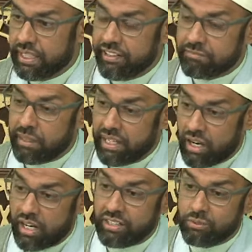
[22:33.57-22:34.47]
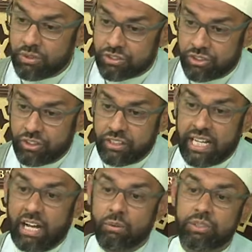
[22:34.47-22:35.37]
If my heart was good,
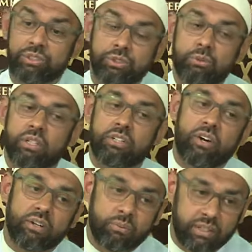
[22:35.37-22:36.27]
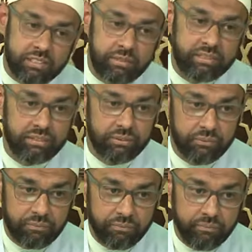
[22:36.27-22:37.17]
I would do what God wants me to do.